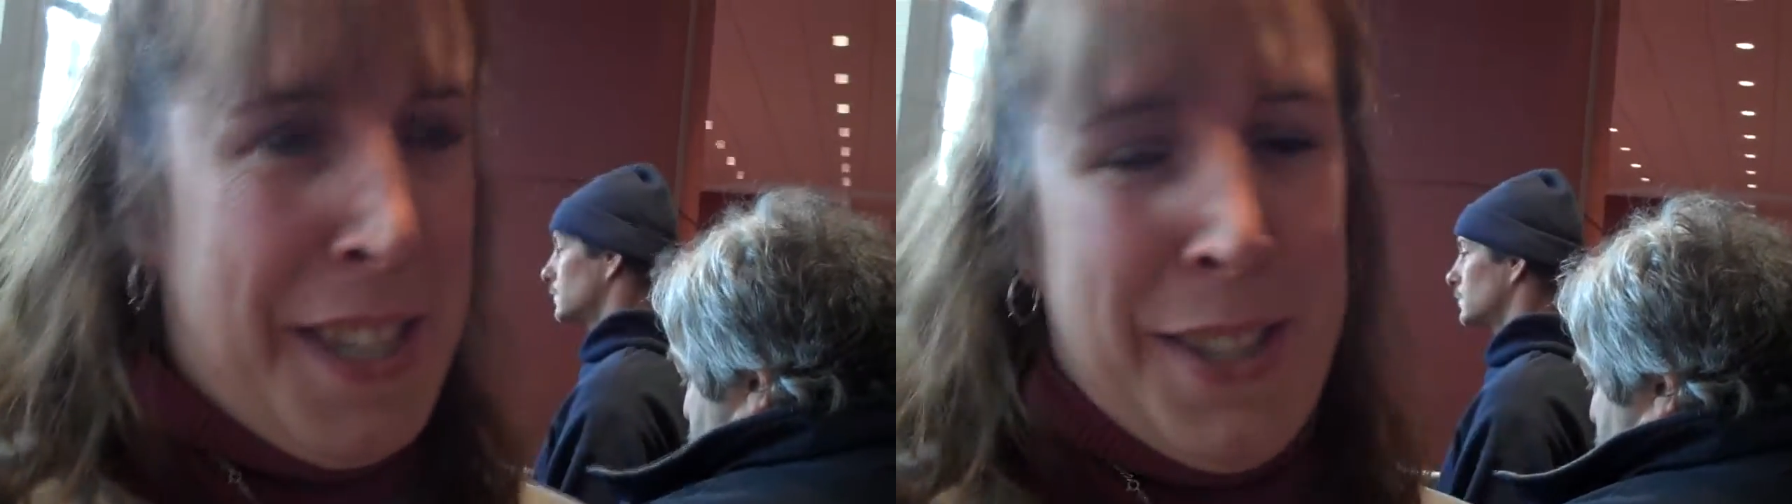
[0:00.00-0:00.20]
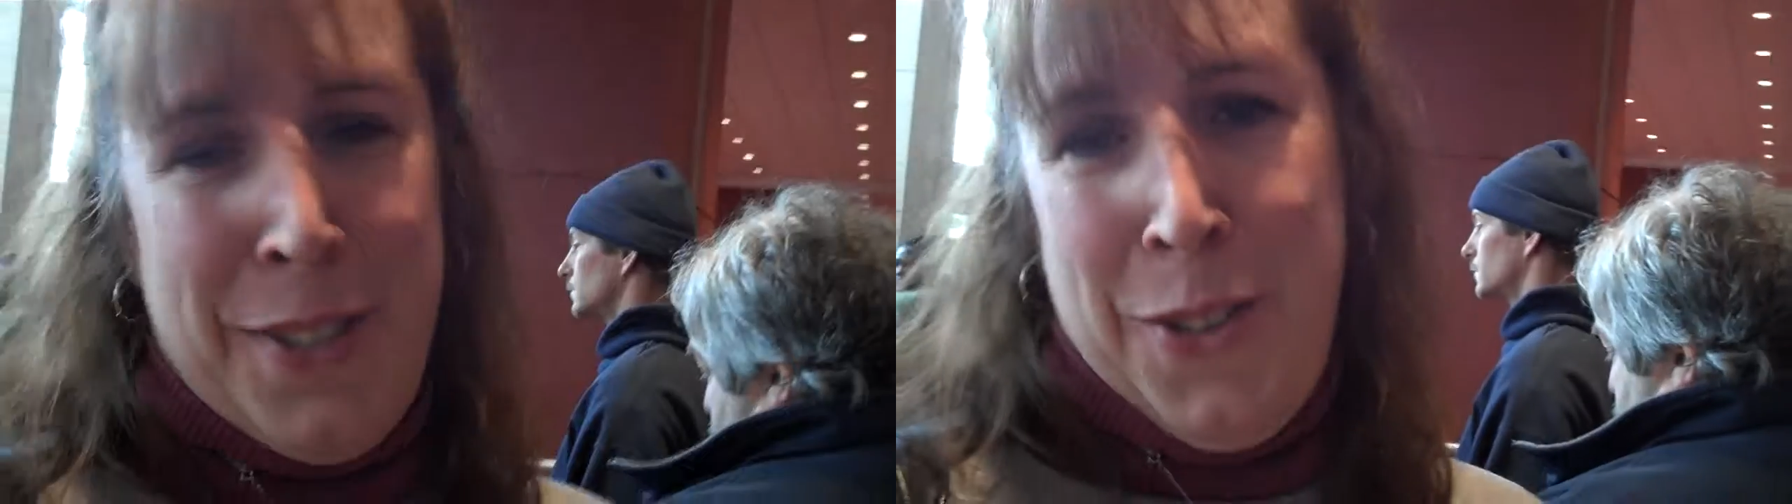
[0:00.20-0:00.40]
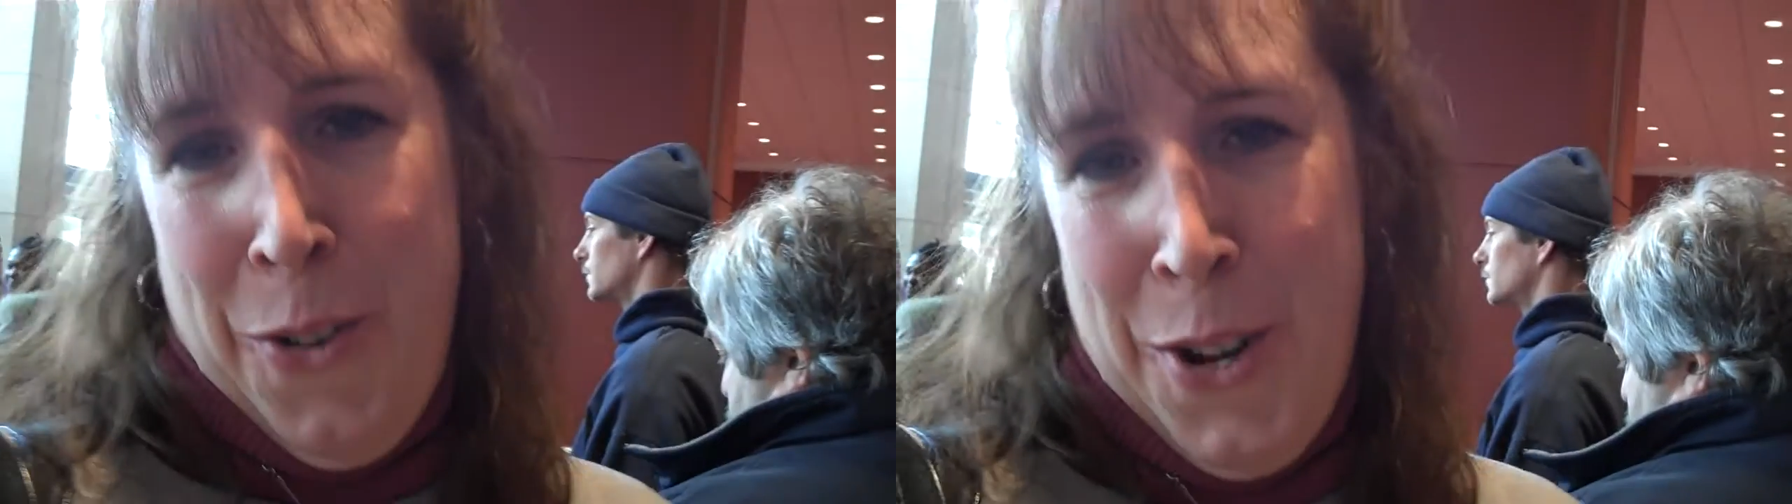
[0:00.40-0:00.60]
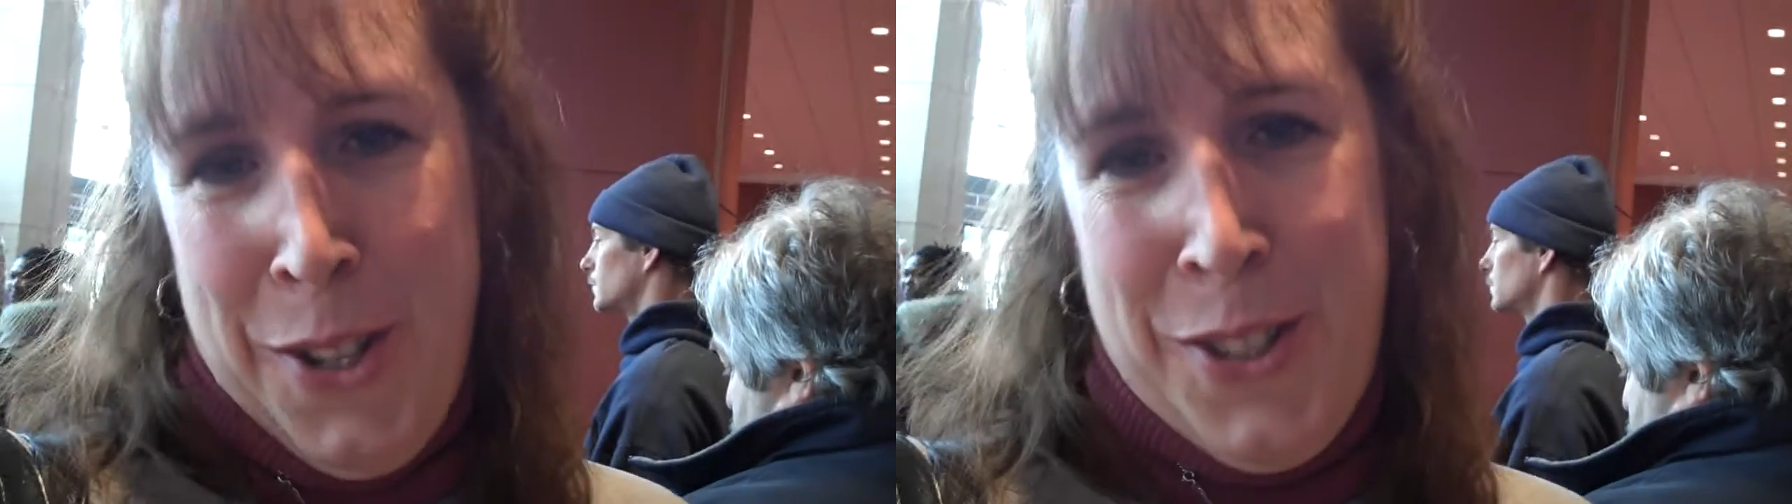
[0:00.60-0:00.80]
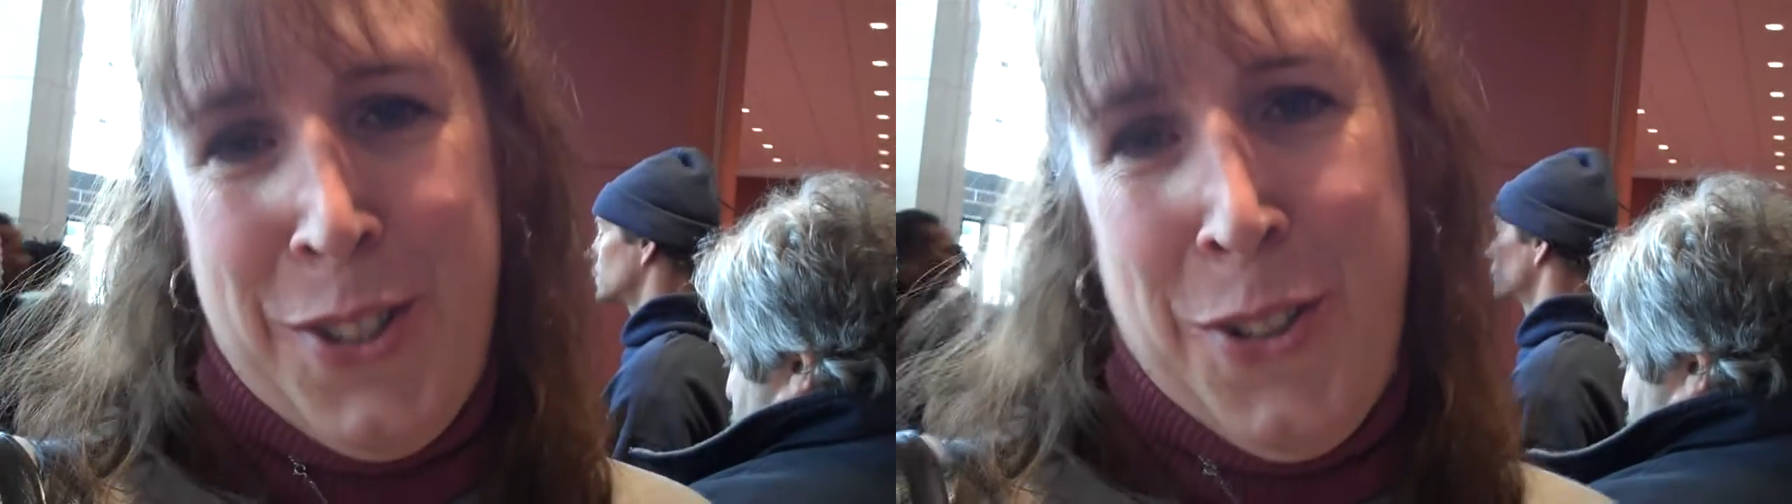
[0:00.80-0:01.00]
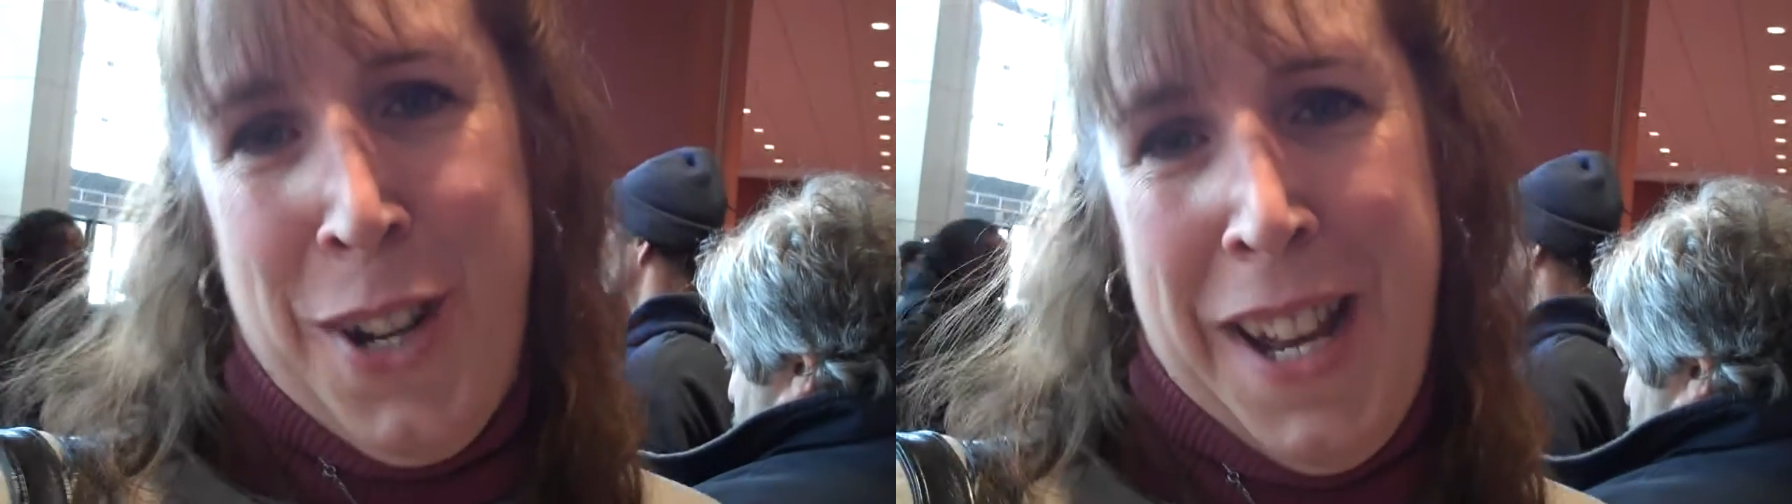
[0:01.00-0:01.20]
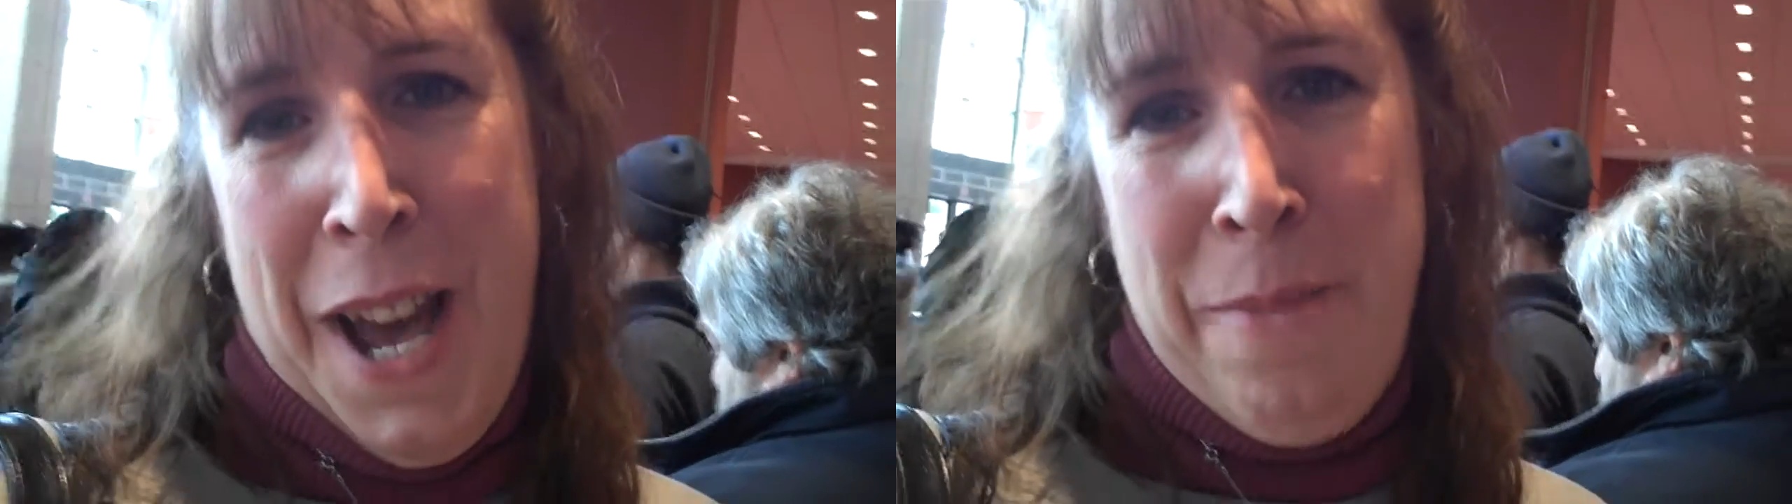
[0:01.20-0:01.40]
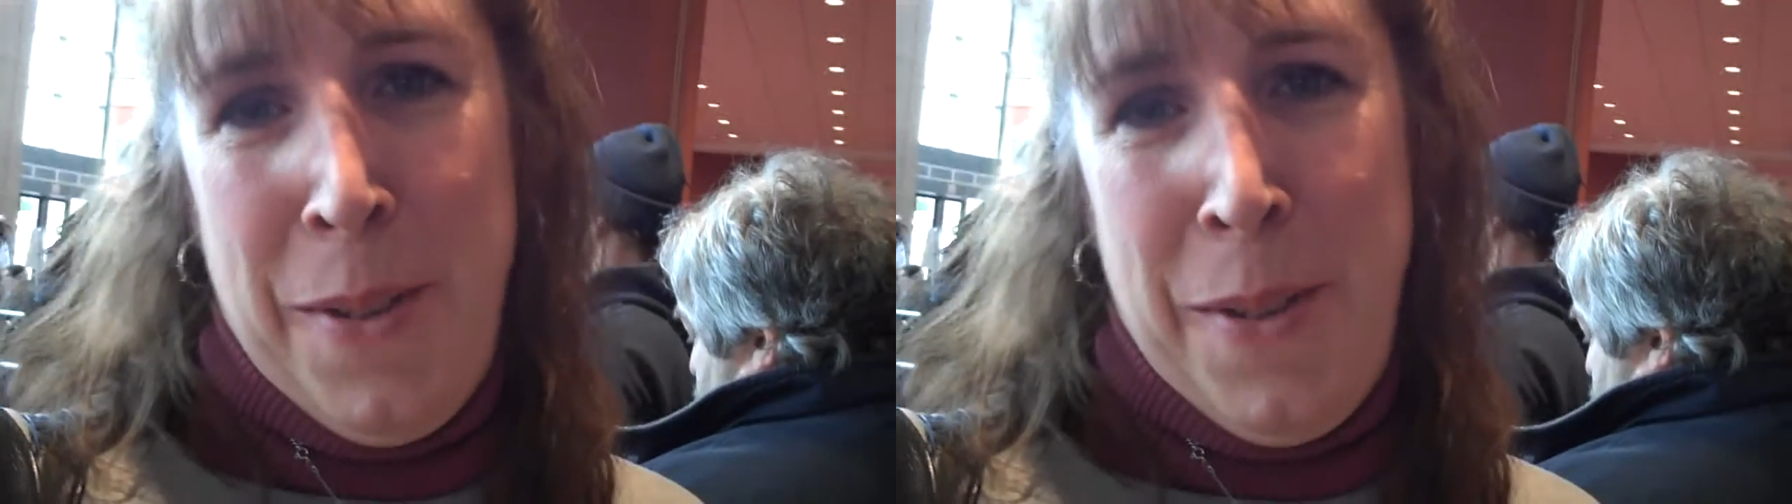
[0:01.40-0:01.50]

sort of sorted out